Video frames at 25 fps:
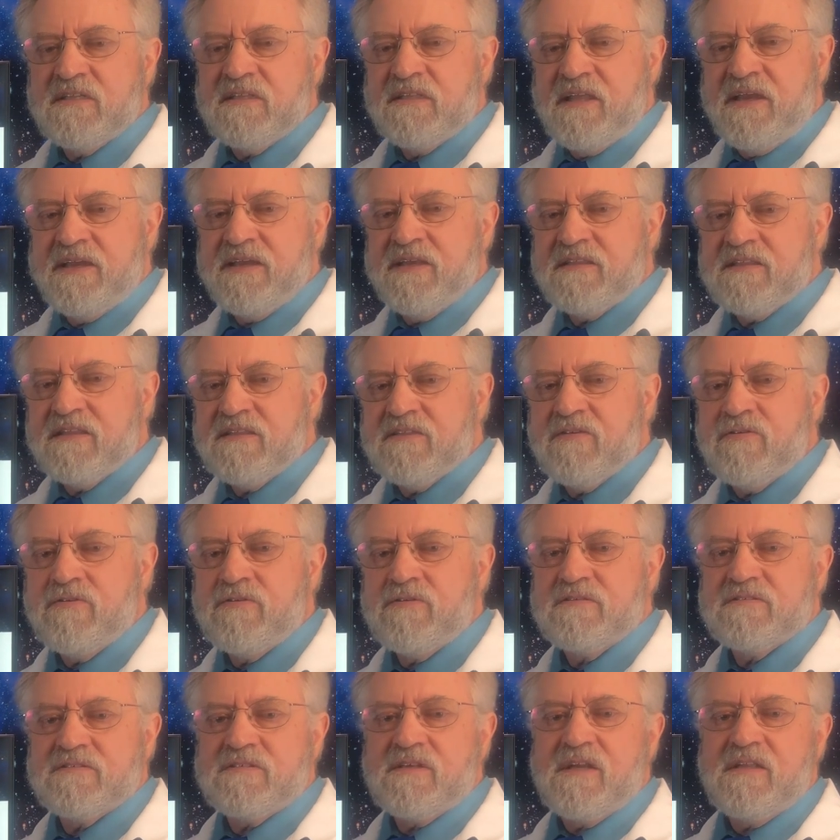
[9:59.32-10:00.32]
length in the
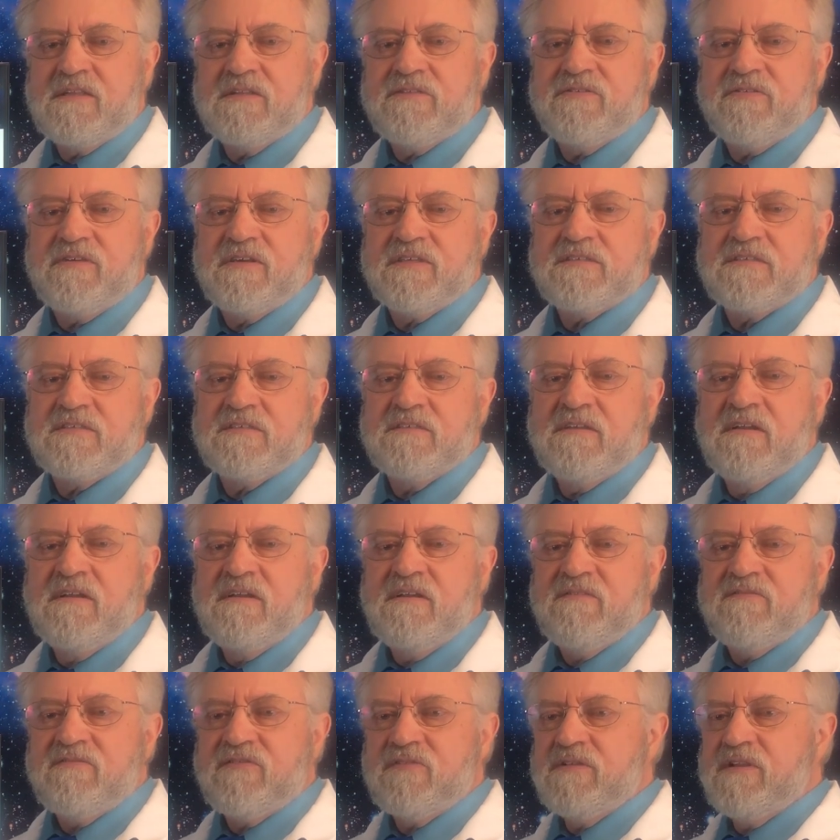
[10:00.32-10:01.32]
horizontal direction
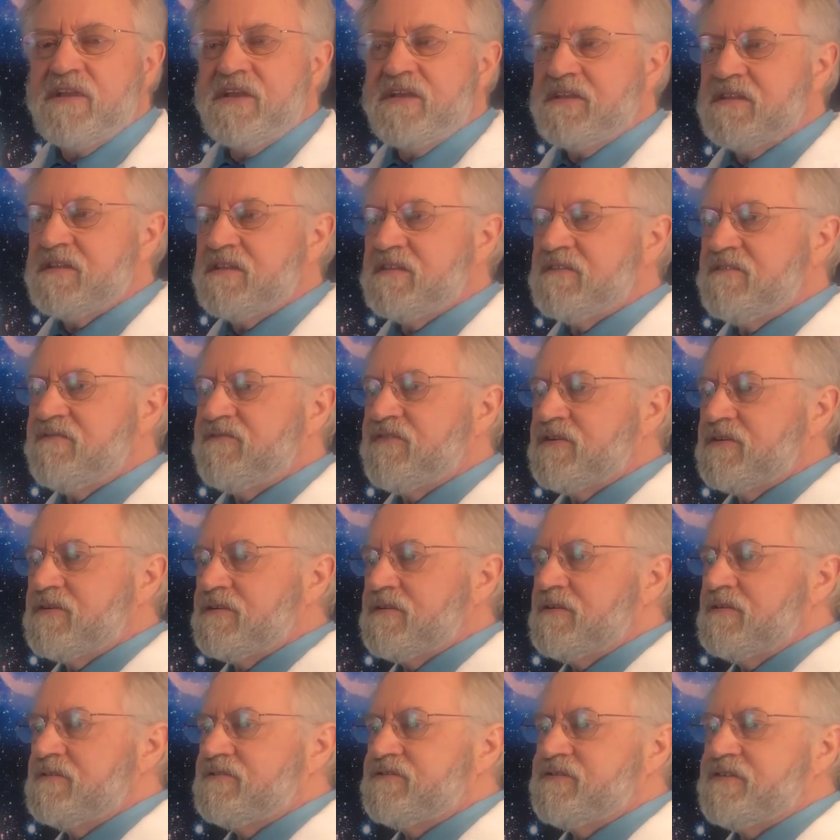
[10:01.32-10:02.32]
for length in the
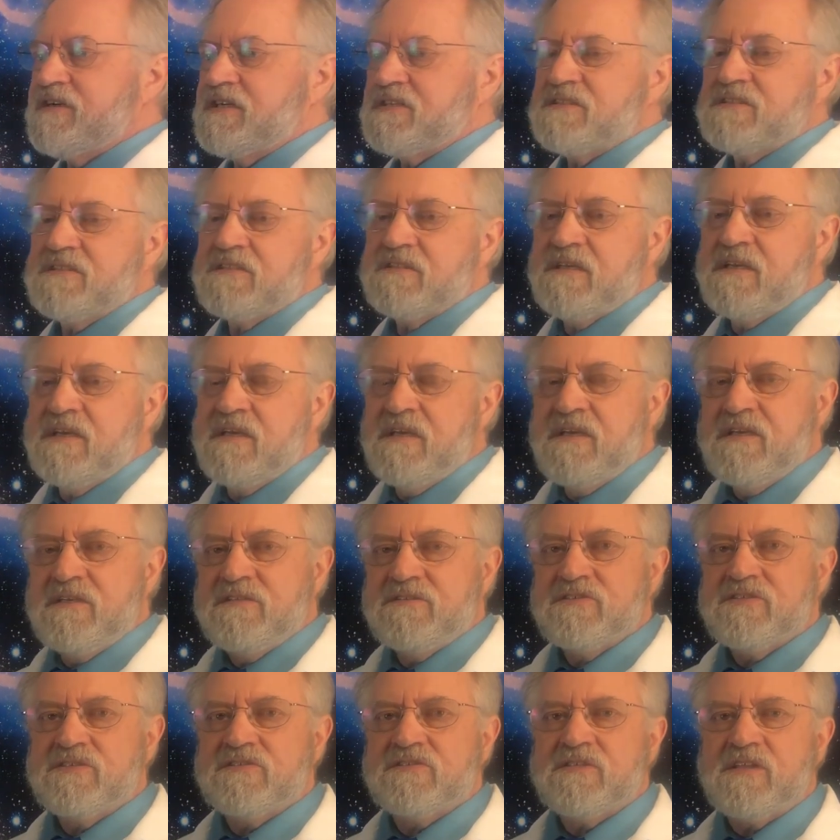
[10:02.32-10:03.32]
vertical direction,
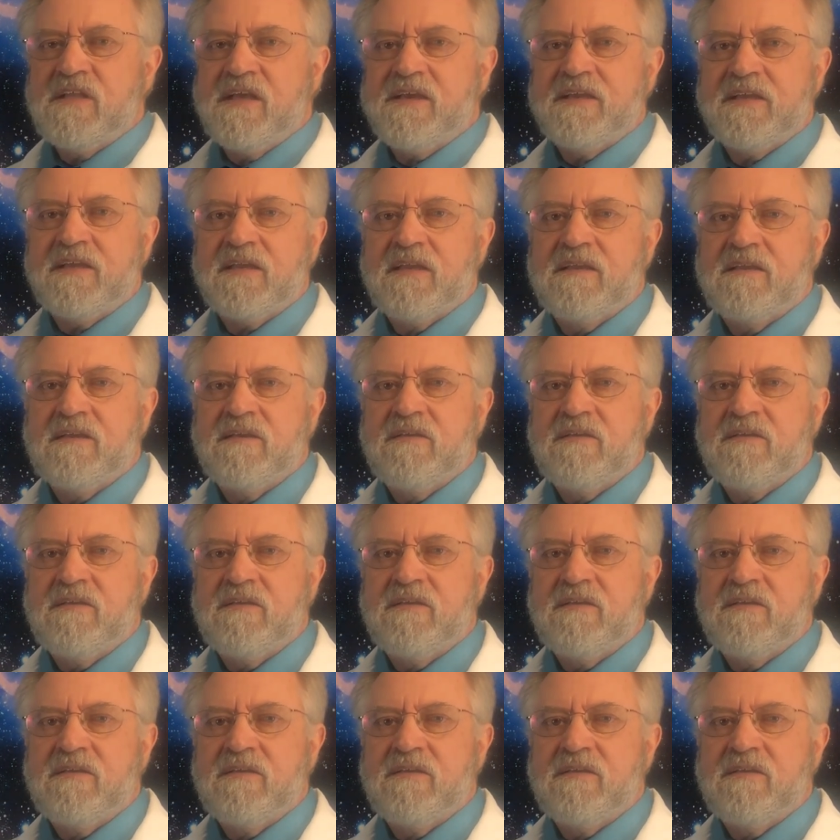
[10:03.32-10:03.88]
just like